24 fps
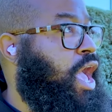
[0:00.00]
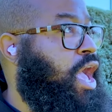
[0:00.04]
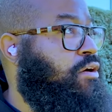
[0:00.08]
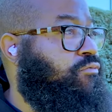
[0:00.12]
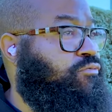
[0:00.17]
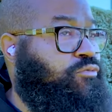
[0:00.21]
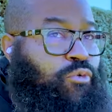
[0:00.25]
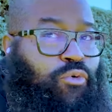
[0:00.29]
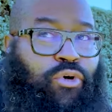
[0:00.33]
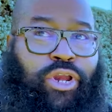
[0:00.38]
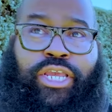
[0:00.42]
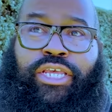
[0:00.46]
I
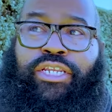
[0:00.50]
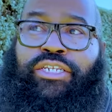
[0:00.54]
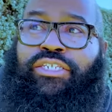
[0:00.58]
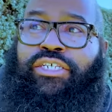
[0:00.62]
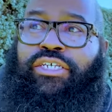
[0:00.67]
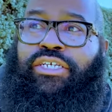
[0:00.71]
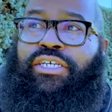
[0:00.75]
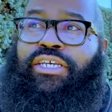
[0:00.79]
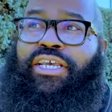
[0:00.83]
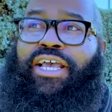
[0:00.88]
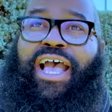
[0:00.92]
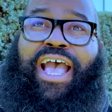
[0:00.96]
have
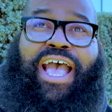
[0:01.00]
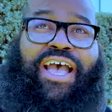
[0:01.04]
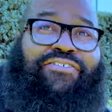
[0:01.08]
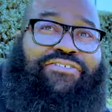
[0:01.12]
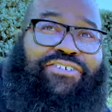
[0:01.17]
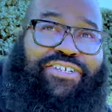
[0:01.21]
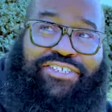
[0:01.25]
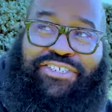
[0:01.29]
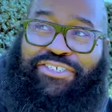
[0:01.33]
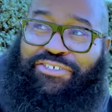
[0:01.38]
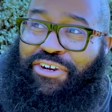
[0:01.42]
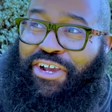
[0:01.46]
wind, I
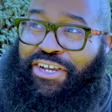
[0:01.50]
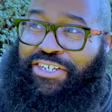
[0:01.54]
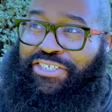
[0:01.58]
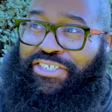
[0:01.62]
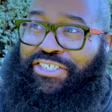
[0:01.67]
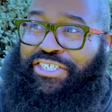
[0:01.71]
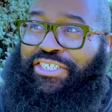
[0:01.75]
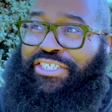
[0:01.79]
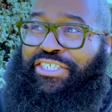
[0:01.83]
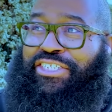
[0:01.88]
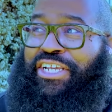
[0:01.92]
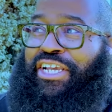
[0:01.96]
have
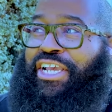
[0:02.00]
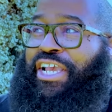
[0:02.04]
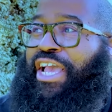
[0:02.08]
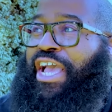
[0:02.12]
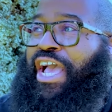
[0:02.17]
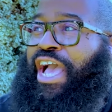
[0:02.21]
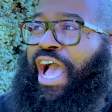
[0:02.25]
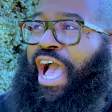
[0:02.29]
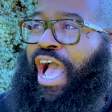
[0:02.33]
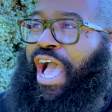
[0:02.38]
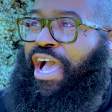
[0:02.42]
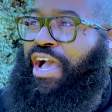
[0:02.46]
construction,
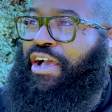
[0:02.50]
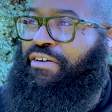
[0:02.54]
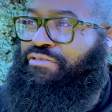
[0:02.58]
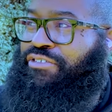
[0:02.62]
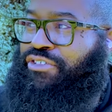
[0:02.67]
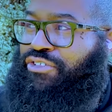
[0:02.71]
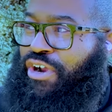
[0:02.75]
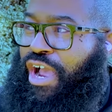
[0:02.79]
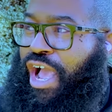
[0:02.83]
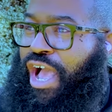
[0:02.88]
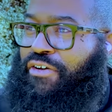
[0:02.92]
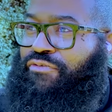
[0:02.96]
I have
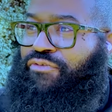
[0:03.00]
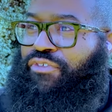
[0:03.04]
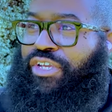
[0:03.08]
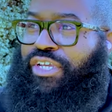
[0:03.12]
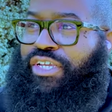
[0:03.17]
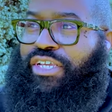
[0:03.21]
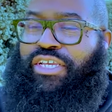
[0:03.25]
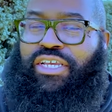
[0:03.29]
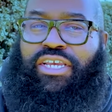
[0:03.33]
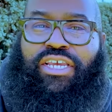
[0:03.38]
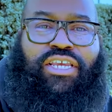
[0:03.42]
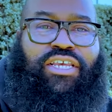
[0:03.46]
traffic.